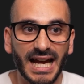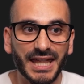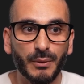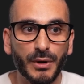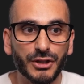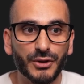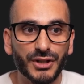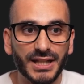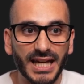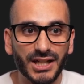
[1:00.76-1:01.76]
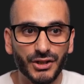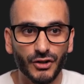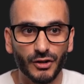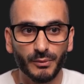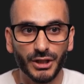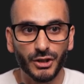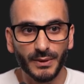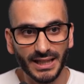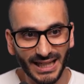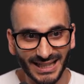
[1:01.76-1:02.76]
And then when you stage them, when you do
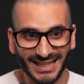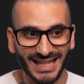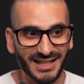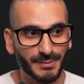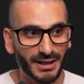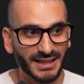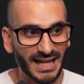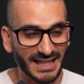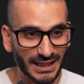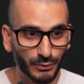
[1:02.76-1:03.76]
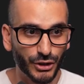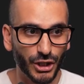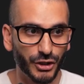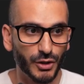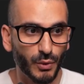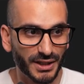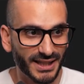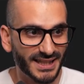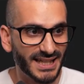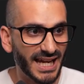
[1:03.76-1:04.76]
a git status -s, it will show you what
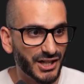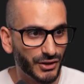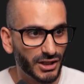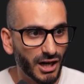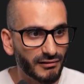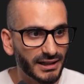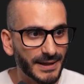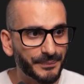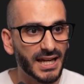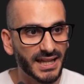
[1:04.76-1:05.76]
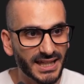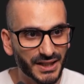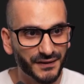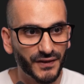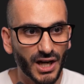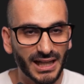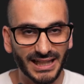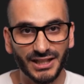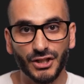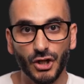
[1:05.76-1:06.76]
is staged. So currently this file
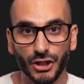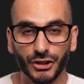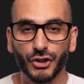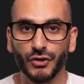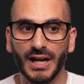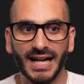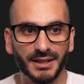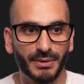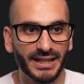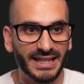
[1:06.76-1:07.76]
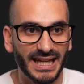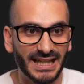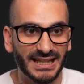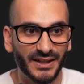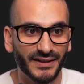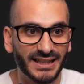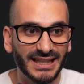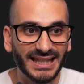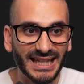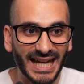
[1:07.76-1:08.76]
is not tracked by Git. Now if I did
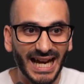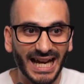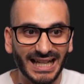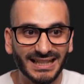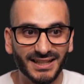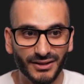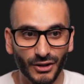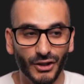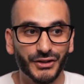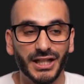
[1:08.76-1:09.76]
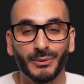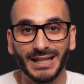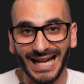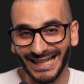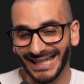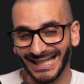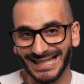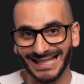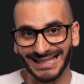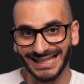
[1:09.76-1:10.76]
a git add dot, it would add
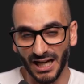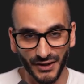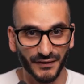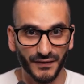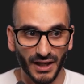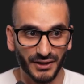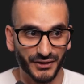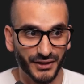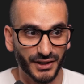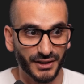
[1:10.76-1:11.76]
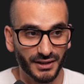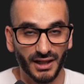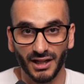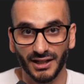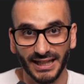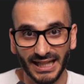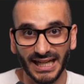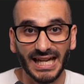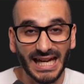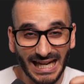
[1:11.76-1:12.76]
this and other files that are here.
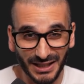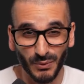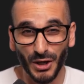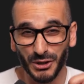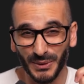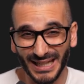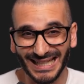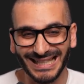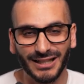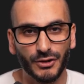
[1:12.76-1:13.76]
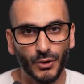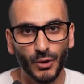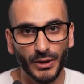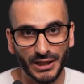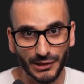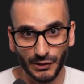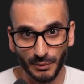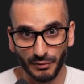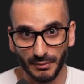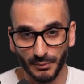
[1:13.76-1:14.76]
This is why your git ignore is
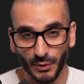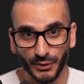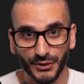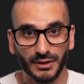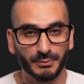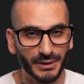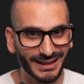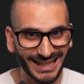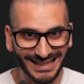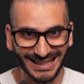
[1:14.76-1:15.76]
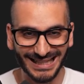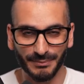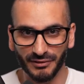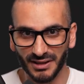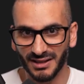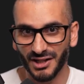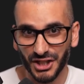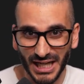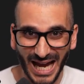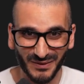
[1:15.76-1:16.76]
super important, but that's a separate
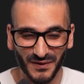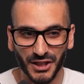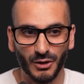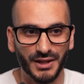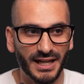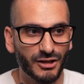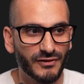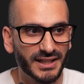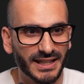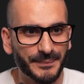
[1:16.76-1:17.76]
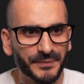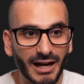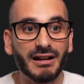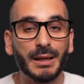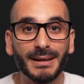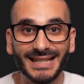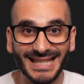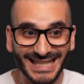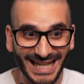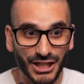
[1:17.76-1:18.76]
discussion. I have a video on that already. I recommend
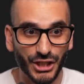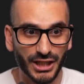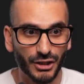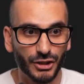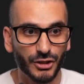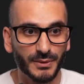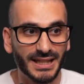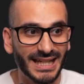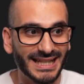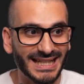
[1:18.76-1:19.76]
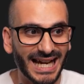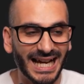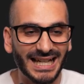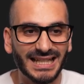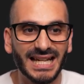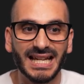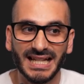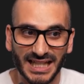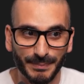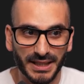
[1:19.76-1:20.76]
staging. You could do git add,
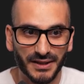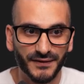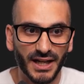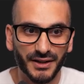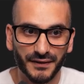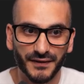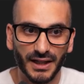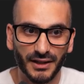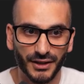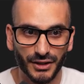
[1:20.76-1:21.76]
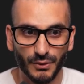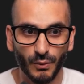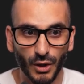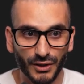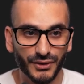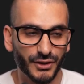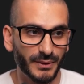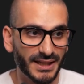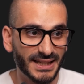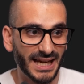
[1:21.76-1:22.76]
specify the file that you want. So
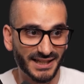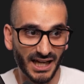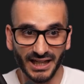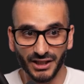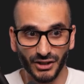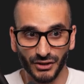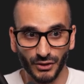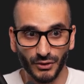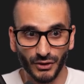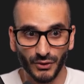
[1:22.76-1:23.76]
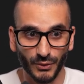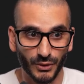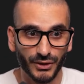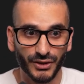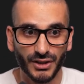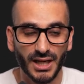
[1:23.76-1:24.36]
in this case, I could just do the source,